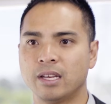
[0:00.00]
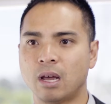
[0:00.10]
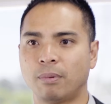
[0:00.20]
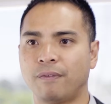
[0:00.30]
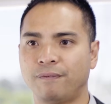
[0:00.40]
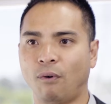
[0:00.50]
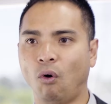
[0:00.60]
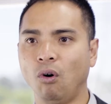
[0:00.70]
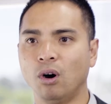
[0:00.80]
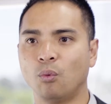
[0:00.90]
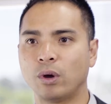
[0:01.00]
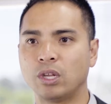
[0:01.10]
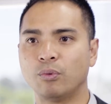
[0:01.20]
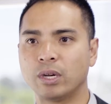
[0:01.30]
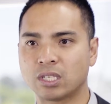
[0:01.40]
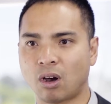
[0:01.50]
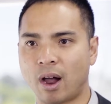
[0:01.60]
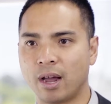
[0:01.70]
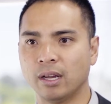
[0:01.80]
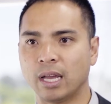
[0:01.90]
Number 4, when you
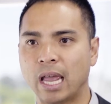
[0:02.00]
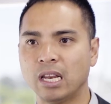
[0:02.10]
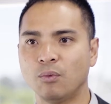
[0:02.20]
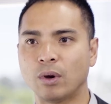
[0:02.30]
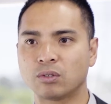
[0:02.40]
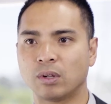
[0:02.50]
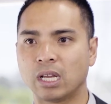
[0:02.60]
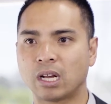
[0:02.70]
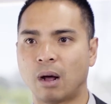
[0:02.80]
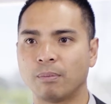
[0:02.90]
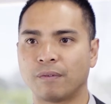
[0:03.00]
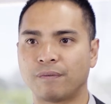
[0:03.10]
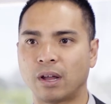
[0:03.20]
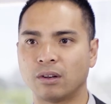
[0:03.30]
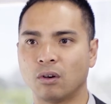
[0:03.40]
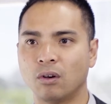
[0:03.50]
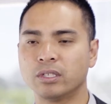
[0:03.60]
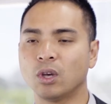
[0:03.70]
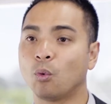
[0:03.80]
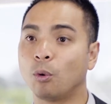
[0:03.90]
retire, any rental income the fund
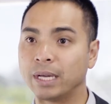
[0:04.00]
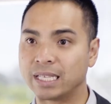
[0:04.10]
earns will be